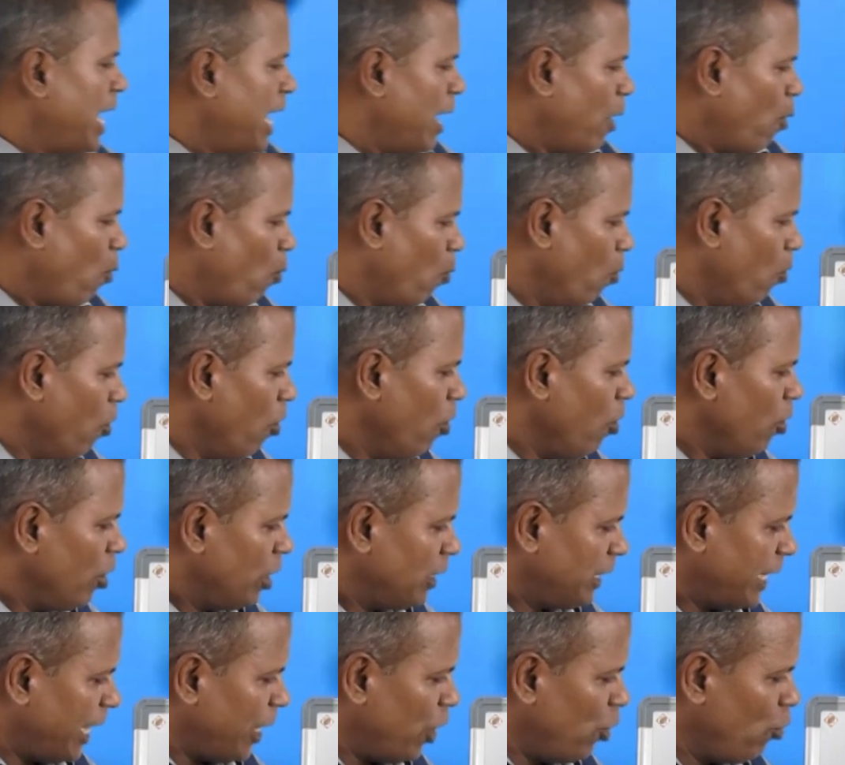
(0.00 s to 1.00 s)
O,
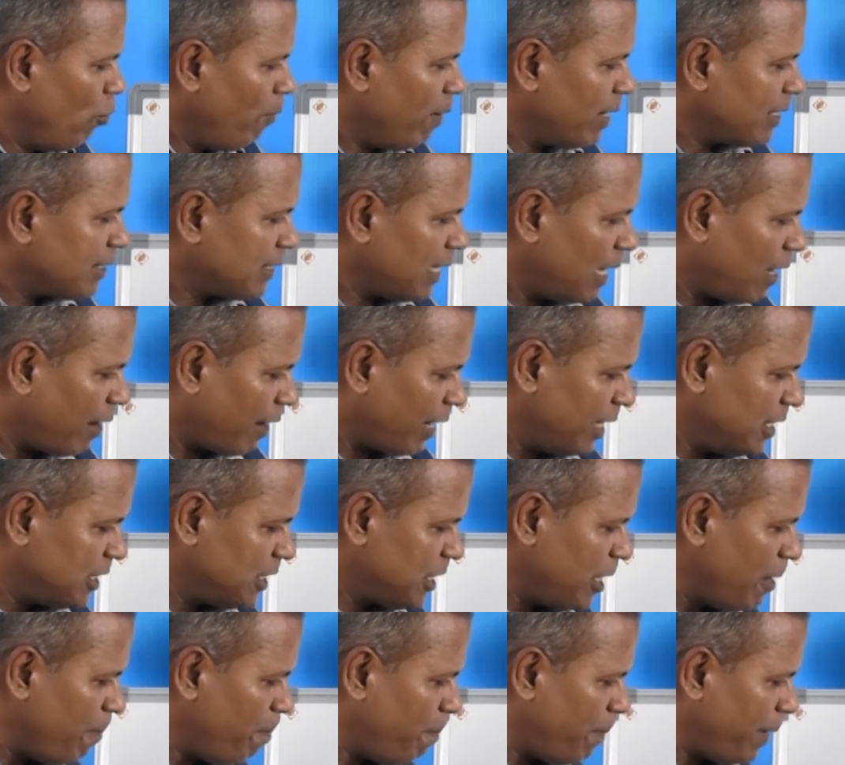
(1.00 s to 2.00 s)
the universal
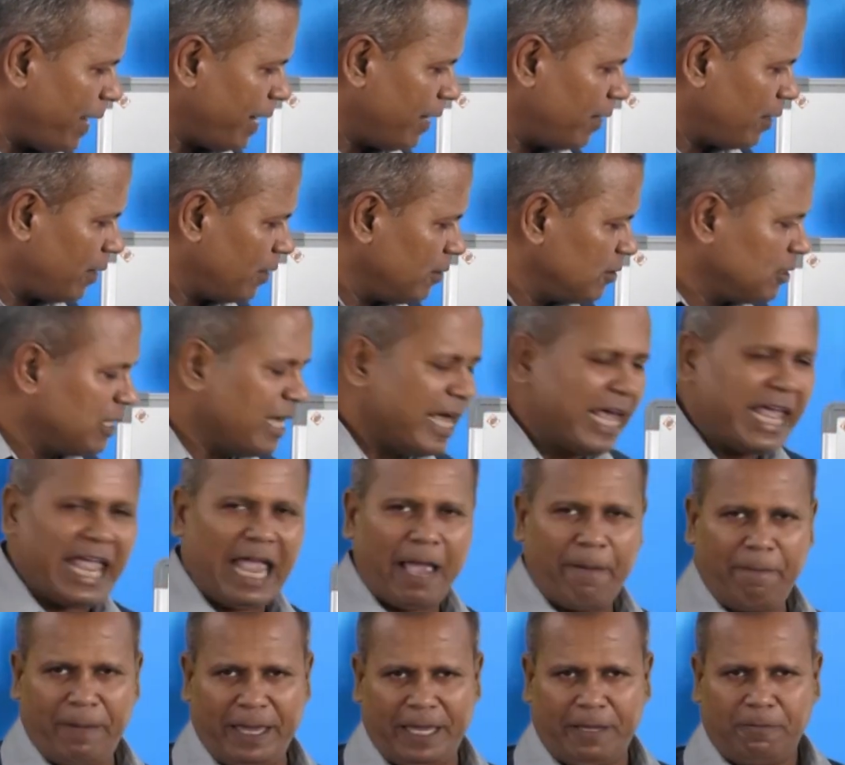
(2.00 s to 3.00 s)
recipient is
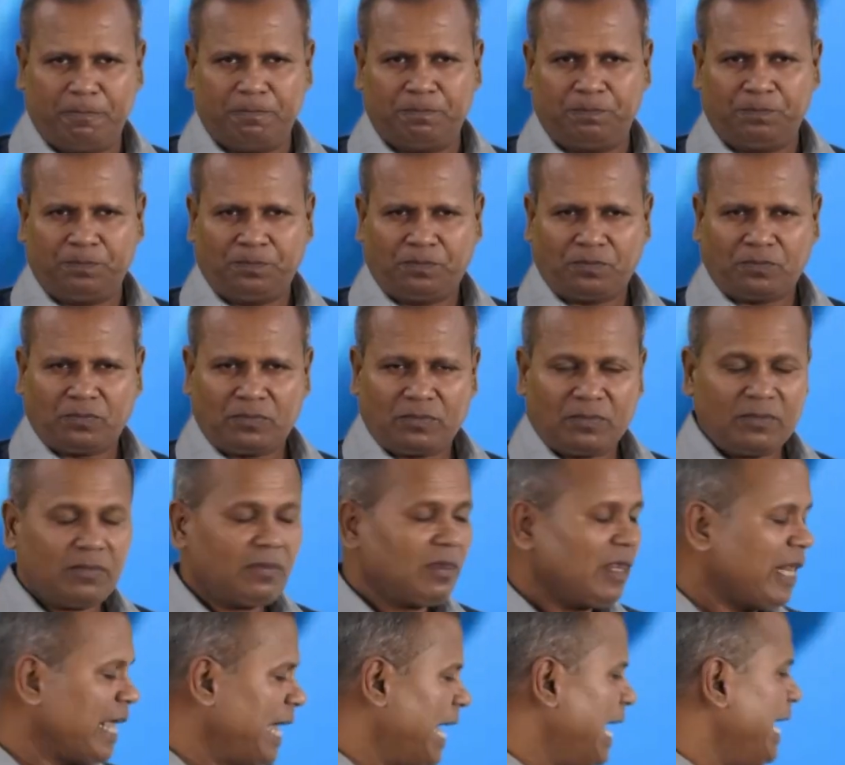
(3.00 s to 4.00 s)
AB.
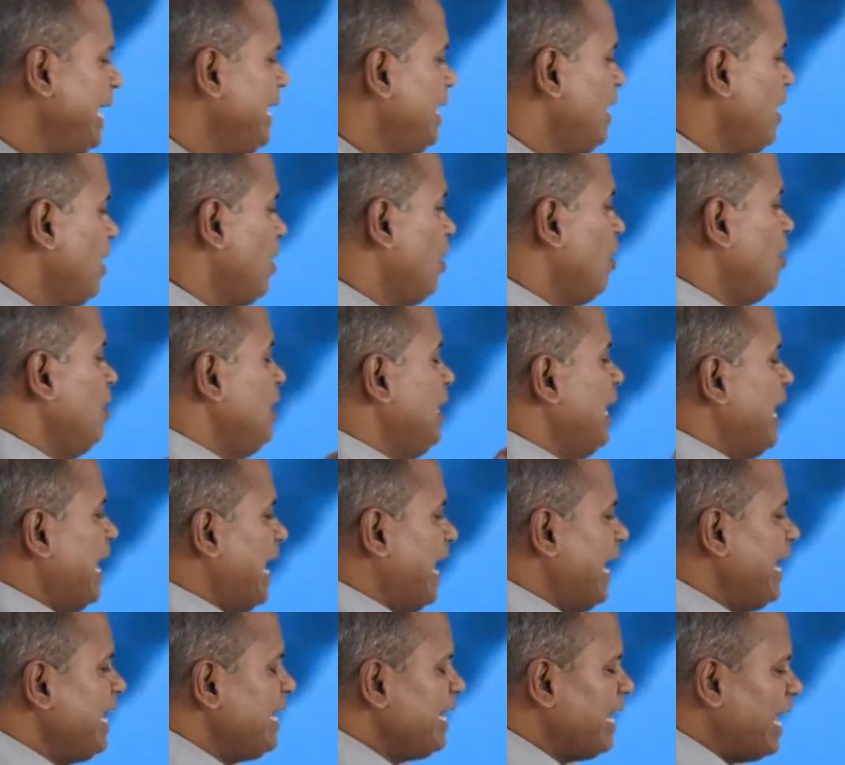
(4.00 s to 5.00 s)
And
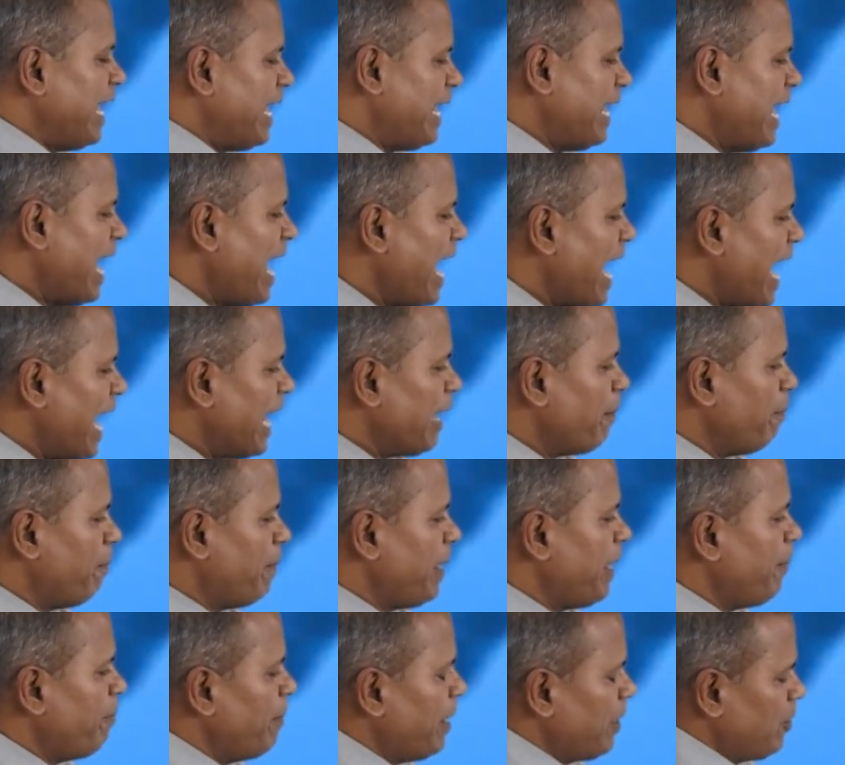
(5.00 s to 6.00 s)
in A and
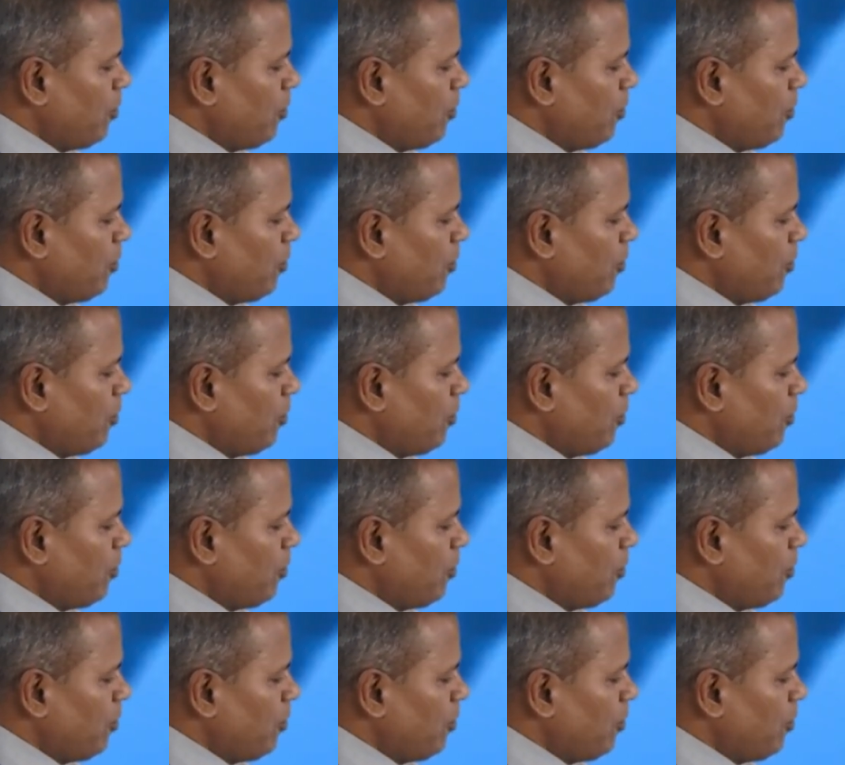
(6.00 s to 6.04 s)
B blood